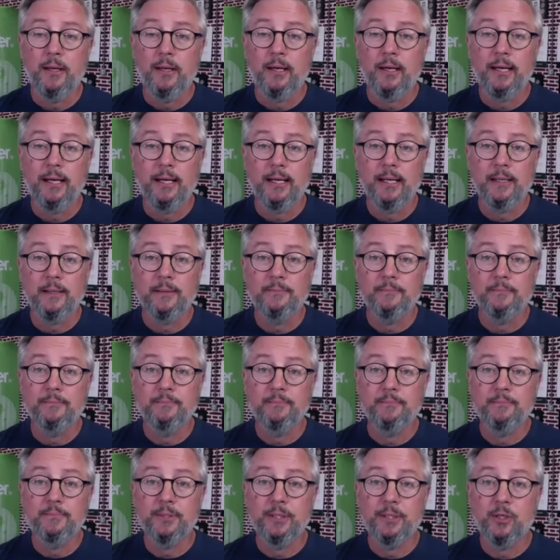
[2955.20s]
Uh,
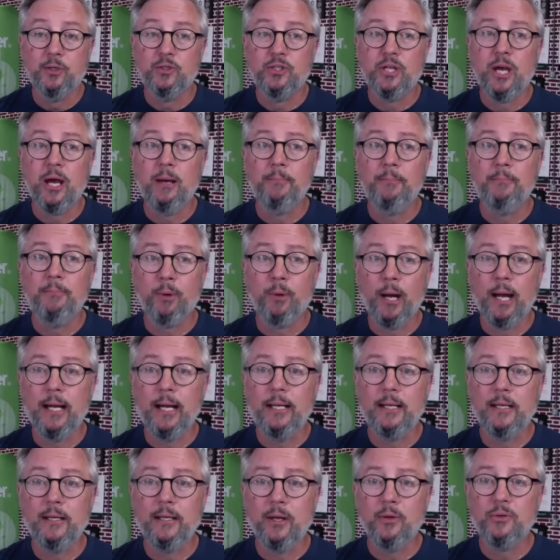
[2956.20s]
you know, Tom
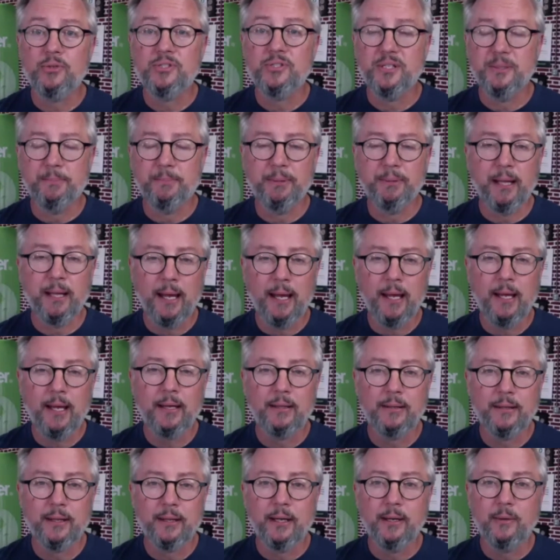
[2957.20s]
Brady knows the
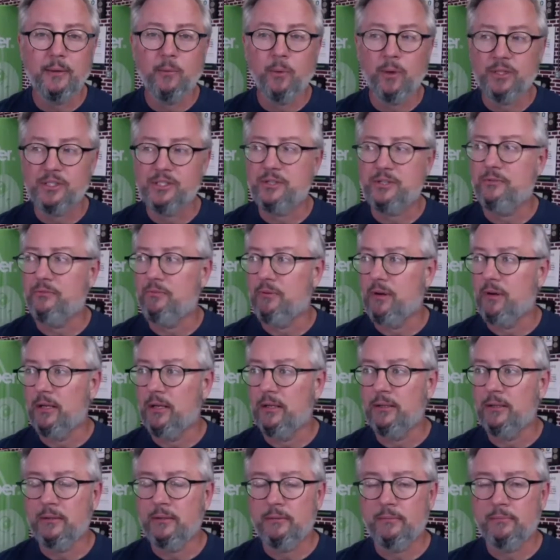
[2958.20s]
play that he wants to
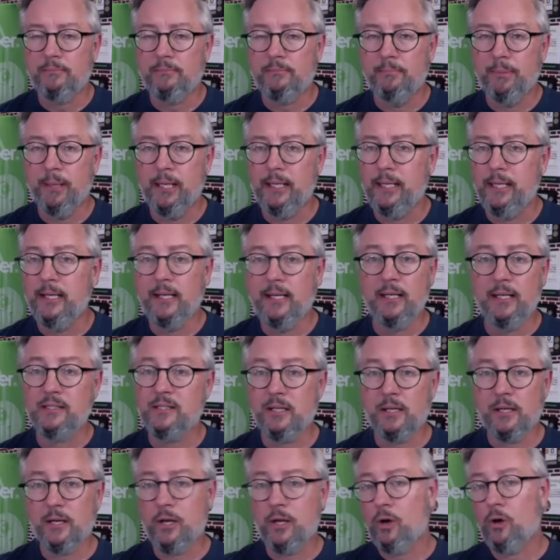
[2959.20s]
run, but he
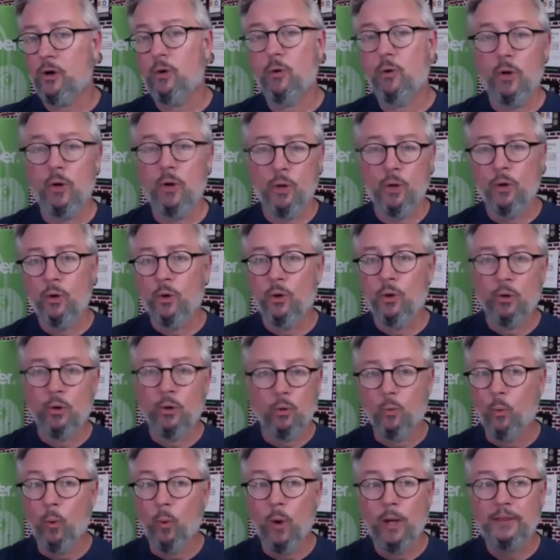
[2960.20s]
doesn't know
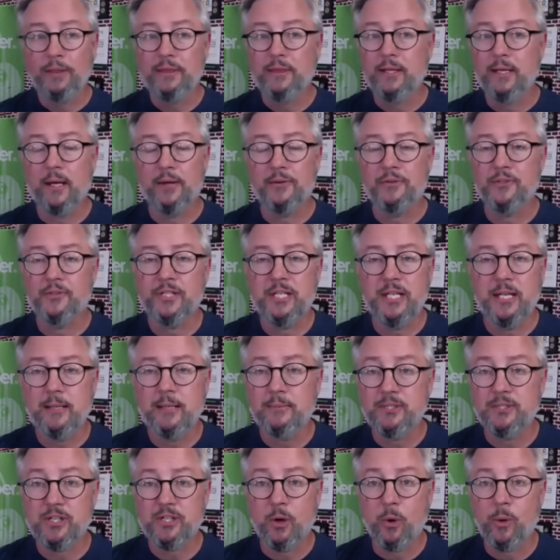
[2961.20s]
what the other
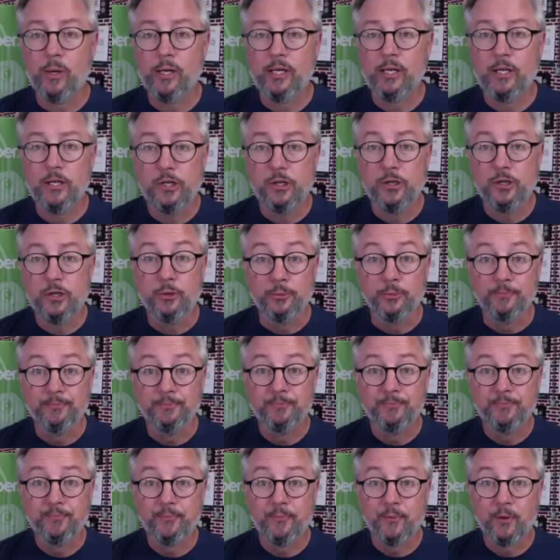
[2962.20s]
team is going to do,
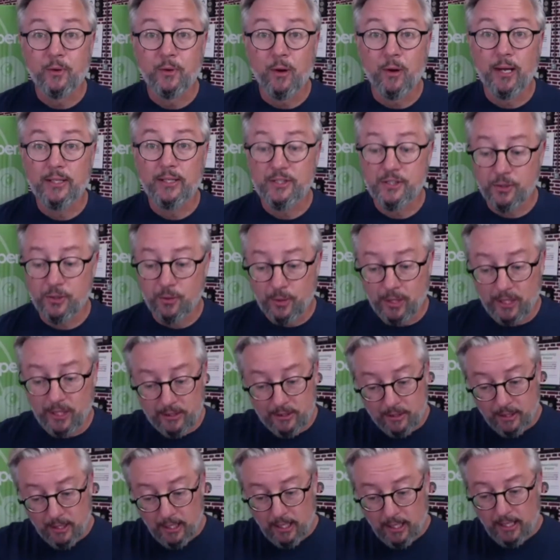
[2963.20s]
right? So
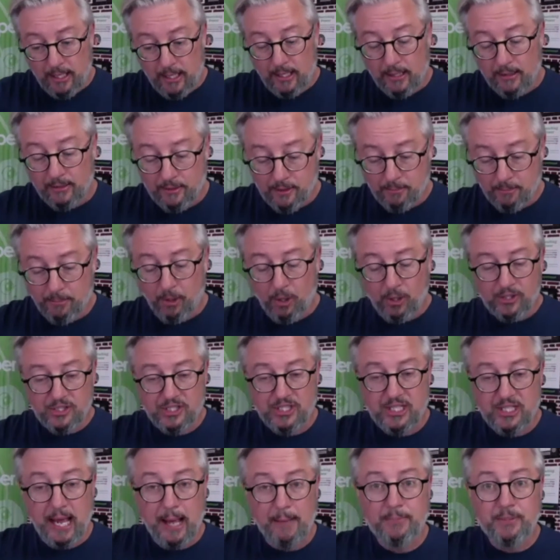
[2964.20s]
he, the ball
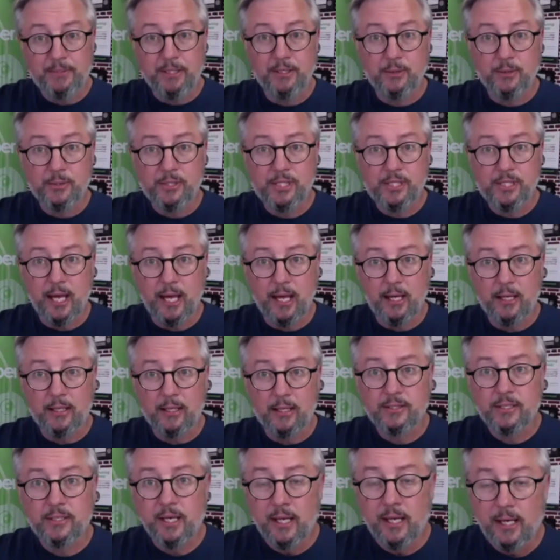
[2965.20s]
snapped into his
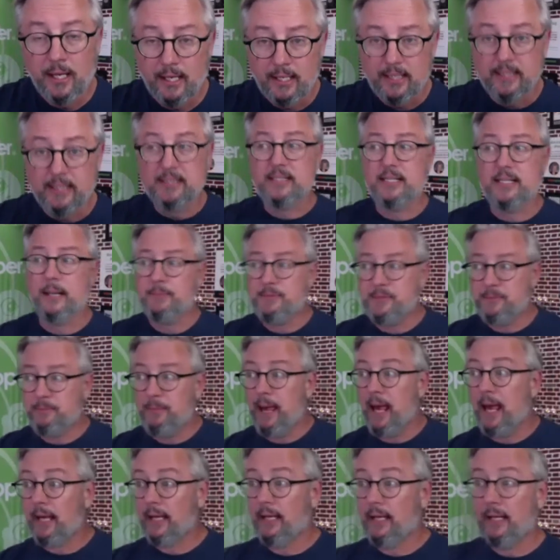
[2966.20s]
hands he steps
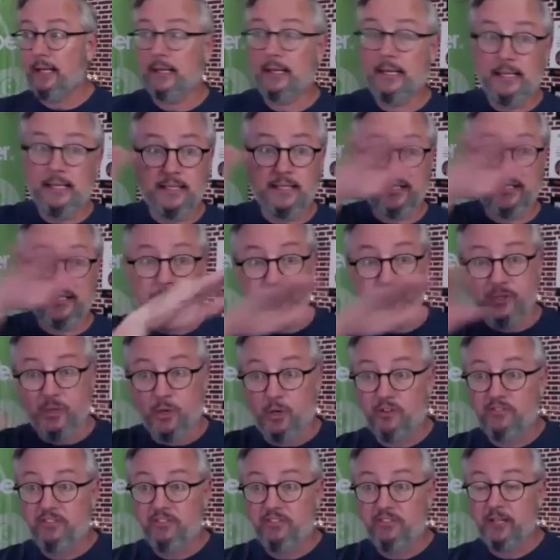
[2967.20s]
back and he's
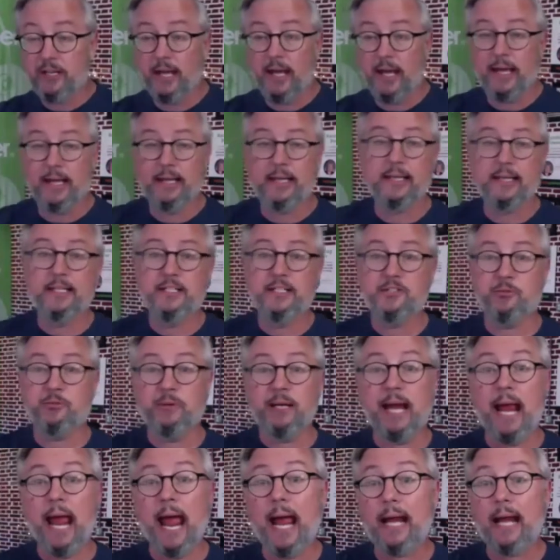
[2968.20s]
observing and he's
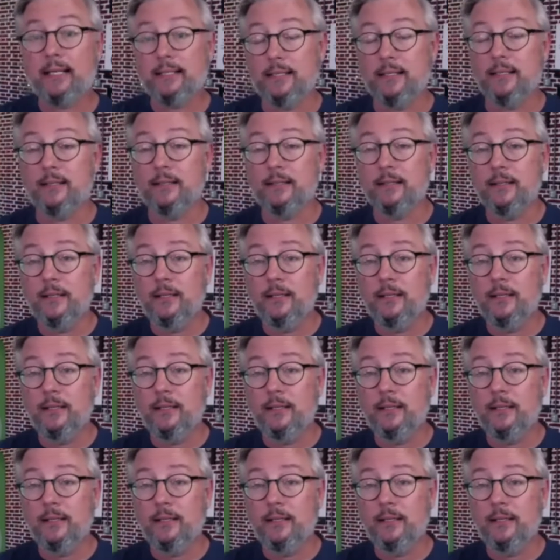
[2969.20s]
reacting.